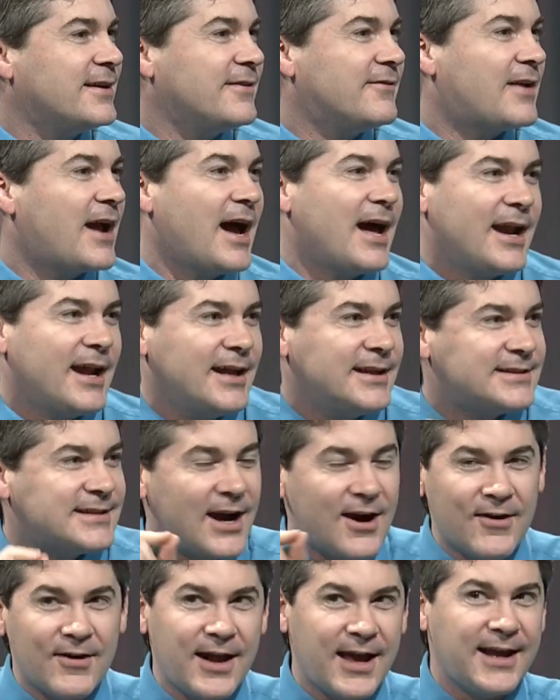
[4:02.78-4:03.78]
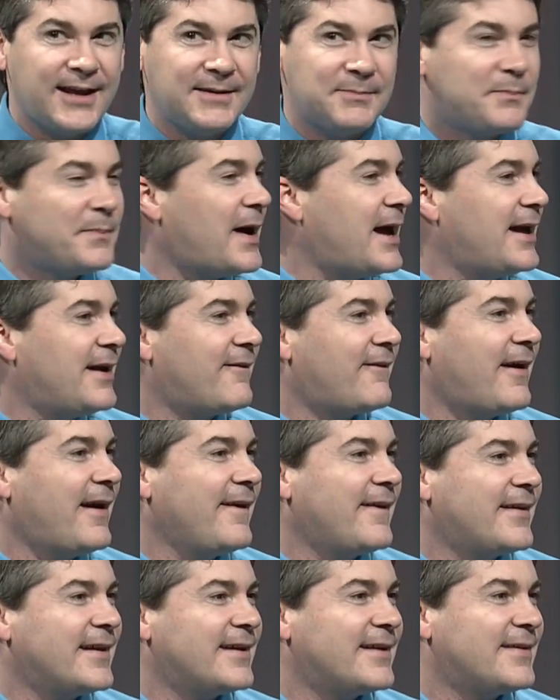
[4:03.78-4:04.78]
That's you e- even better. Yes. Button
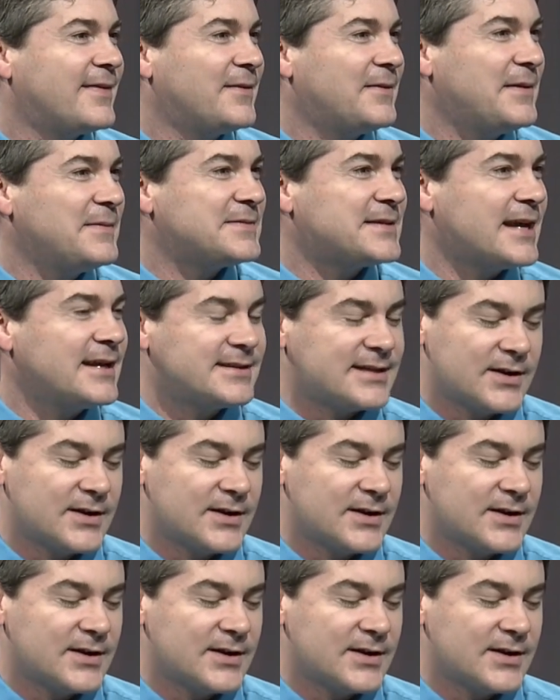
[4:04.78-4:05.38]
right there on the website.